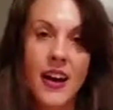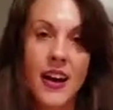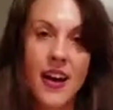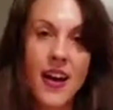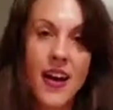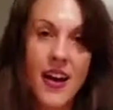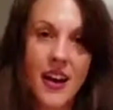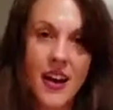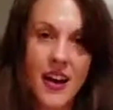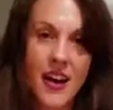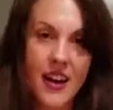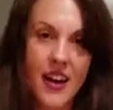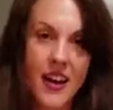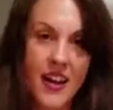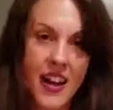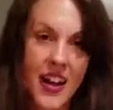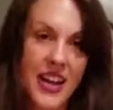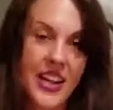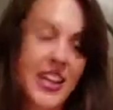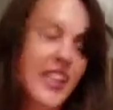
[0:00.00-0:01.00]

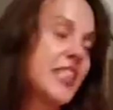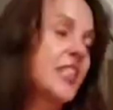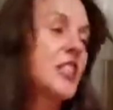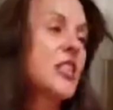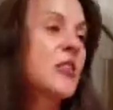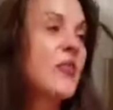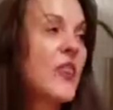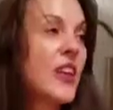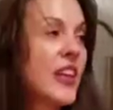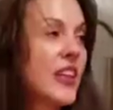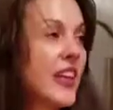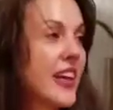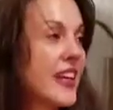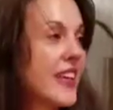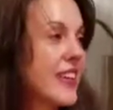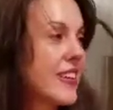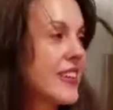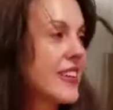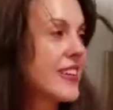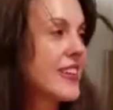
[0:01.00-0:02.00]
And I just feel like
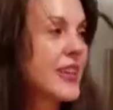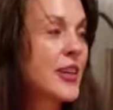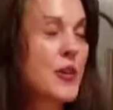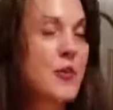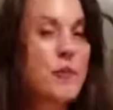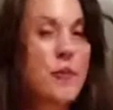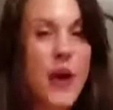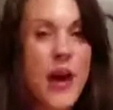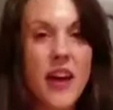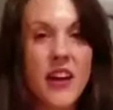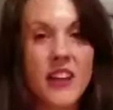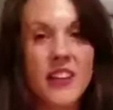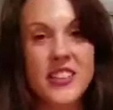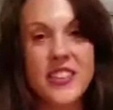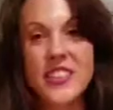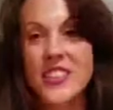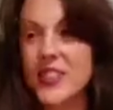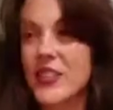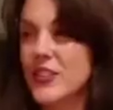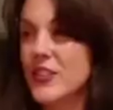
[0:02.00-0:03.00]
compelled
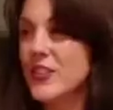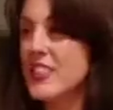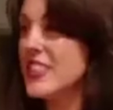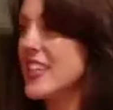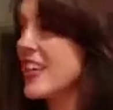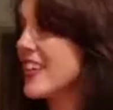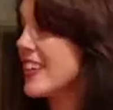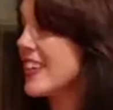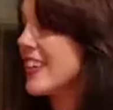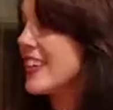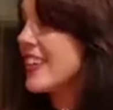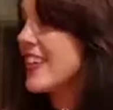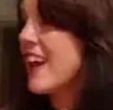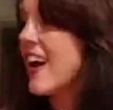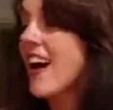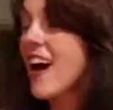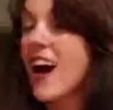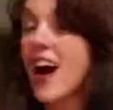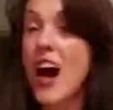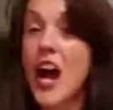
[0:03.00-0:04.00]
to say that
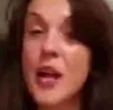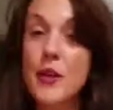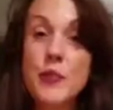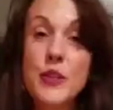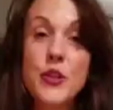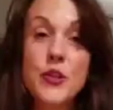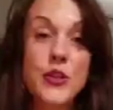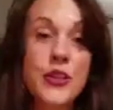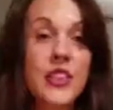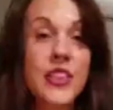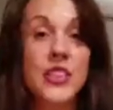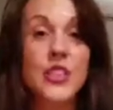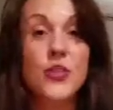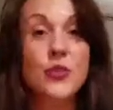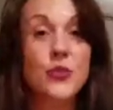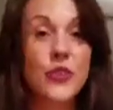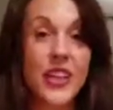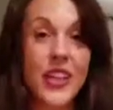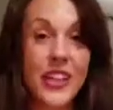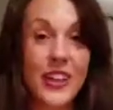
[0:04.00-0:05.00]
I'm doing this
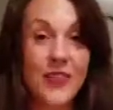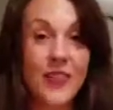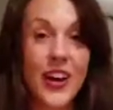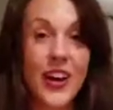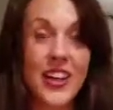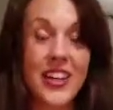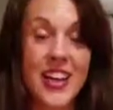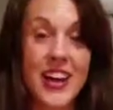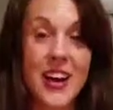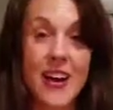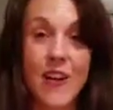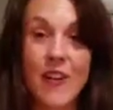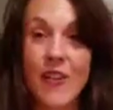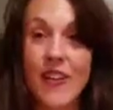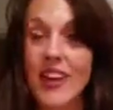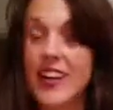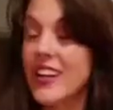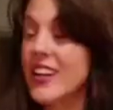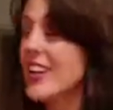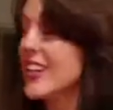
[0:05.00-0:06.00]
reading right now
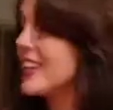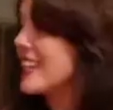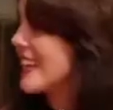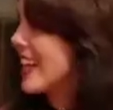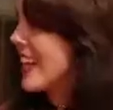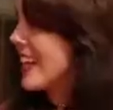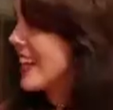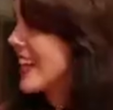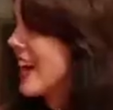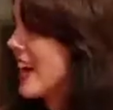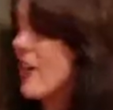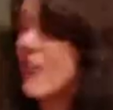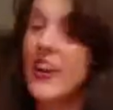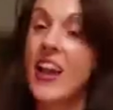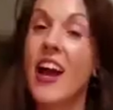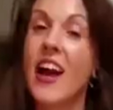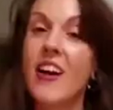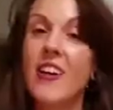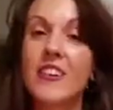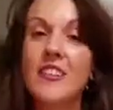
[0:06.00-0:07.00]
in a gutted out
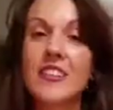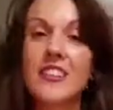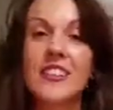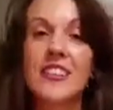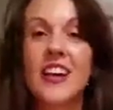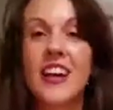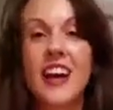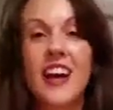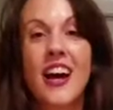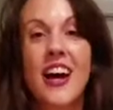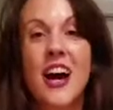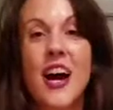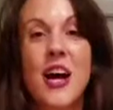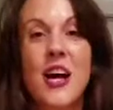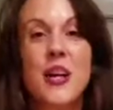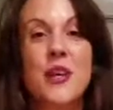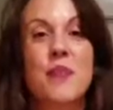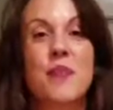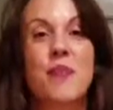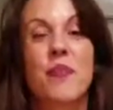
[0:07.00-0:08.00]
house.
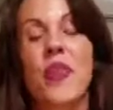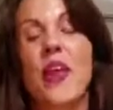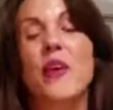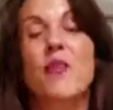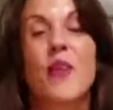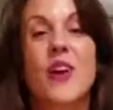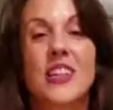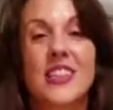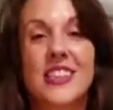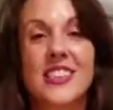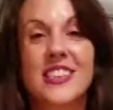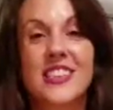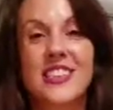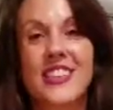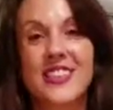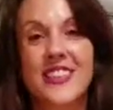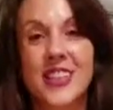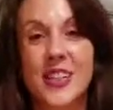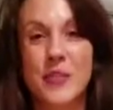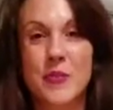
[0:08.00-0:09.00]
I watched a
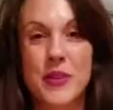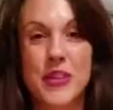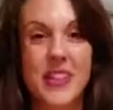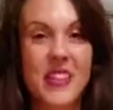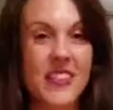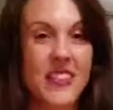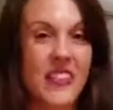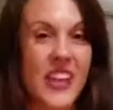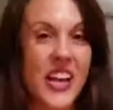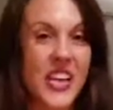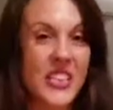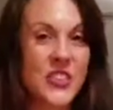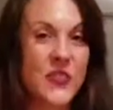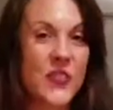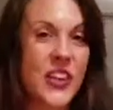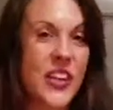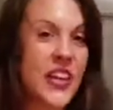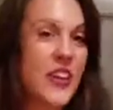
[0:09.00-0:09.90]
little bit of the last video.